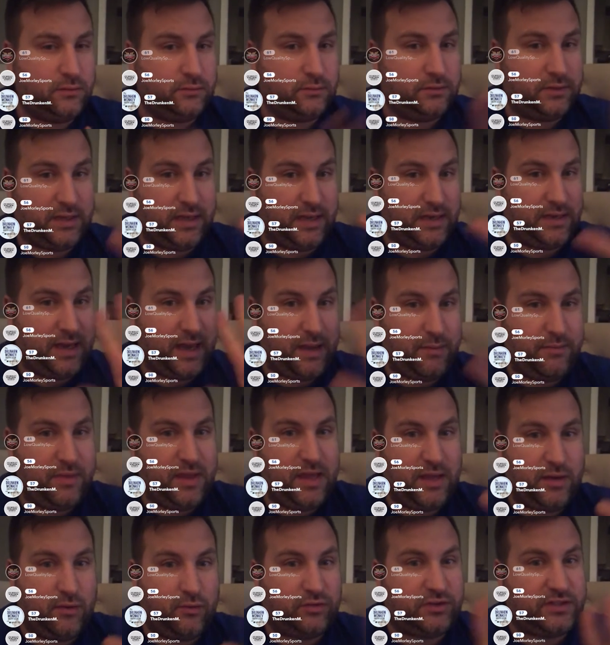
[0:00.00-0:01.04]
That not
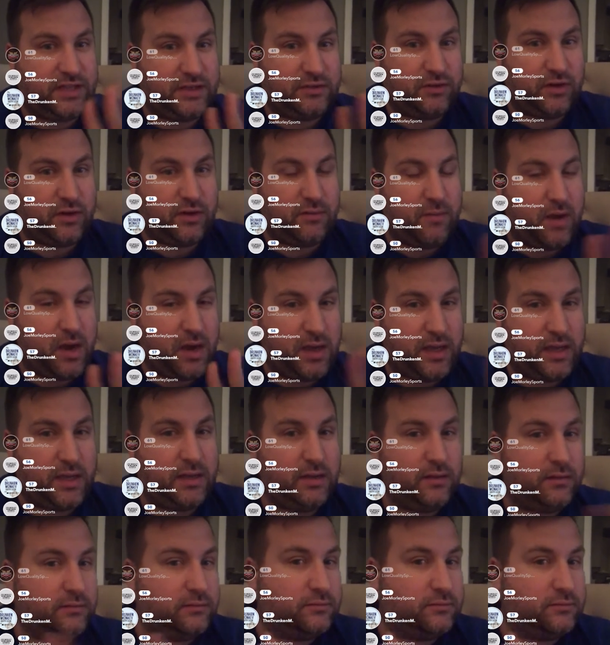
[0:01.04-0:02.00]
me. Don't say drunken monkey.